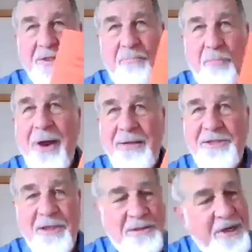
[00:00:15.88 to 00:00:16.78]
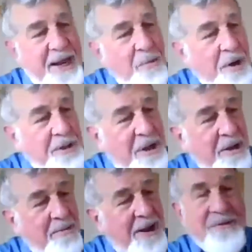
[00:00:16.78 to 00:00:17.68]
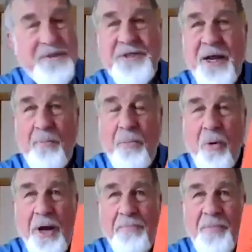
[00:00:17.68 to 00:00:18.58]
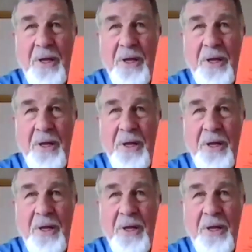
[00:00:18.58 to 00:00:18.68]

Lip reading: points. And today we're going to talk about the second point,